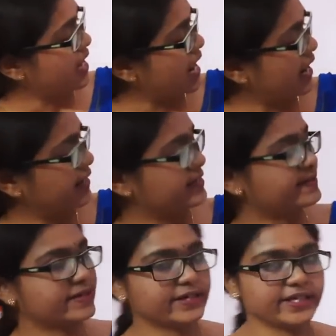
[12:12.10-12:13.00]
I
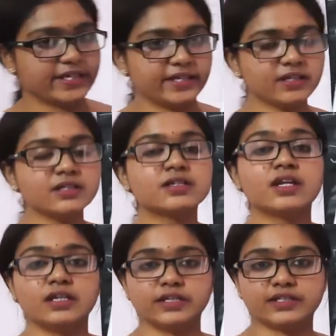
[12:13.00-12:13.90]
study in
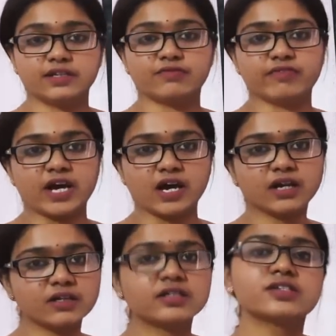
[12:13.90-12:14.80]
Little Flower
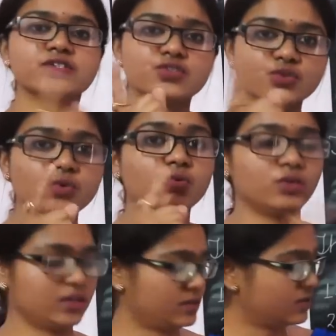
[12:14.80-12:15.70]

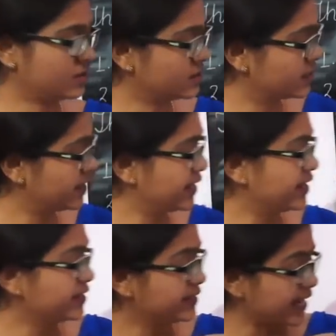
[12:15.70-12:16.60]
School.
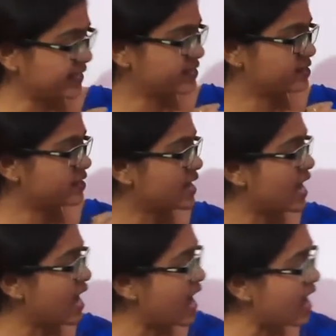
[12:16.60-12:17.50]
Next,
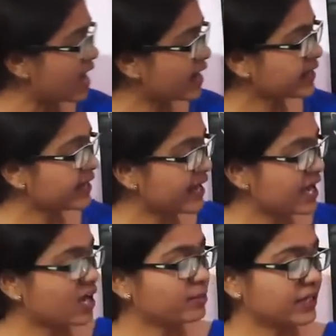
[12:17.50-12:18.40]
I
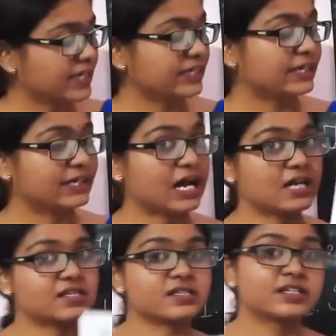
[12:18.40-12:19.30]
am in
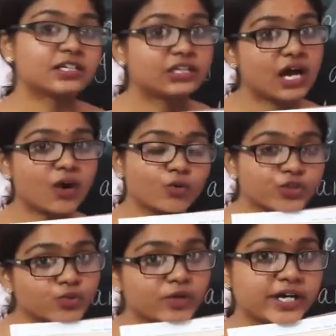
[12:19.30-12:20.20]
class. Now
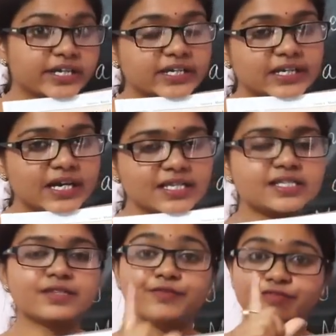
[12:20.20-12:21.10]
you are in class.
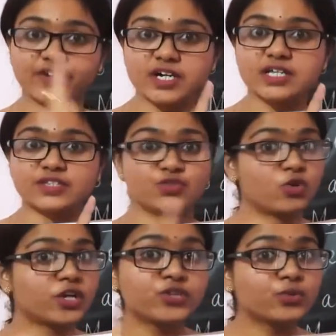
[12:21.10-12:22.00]
First,
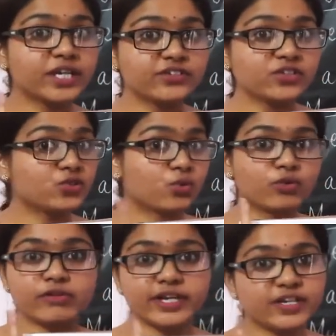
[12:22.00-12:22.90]
not UKG. Don't
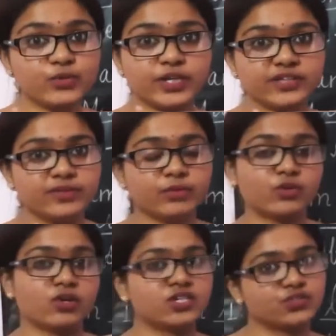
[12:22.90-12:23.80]
write UKG
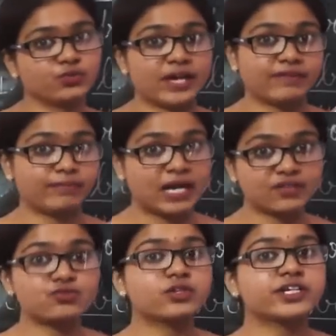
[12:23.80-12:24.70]
because you have passed
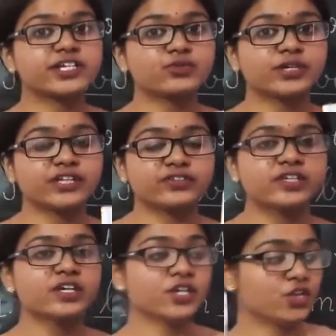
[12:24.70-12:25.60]
already UKG.
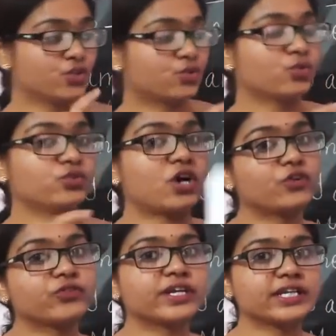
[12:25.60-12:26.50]
So now you
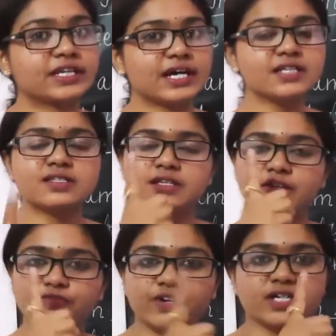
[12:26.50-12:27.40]
are in class
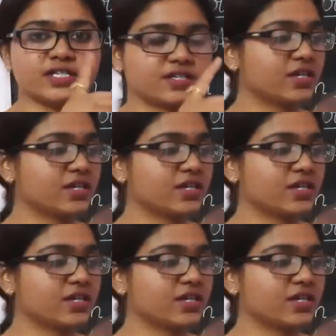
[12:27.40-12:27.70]
first.